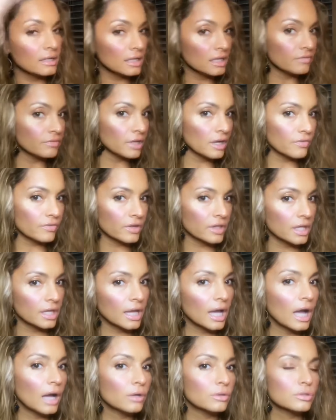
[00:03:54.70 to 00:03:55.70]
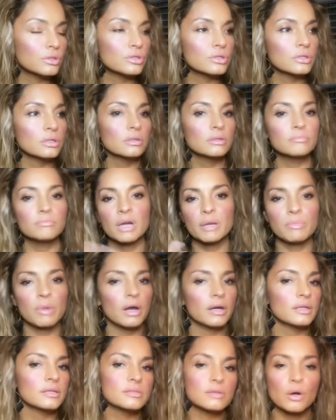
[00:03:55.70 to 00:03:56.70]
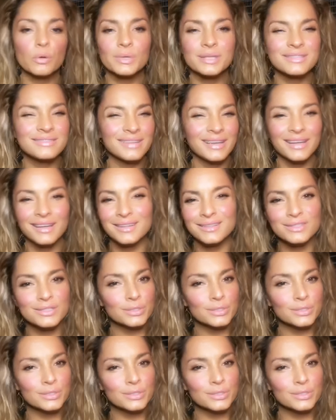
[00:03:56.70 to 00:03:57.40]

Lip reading: even everything out. My body's always tan,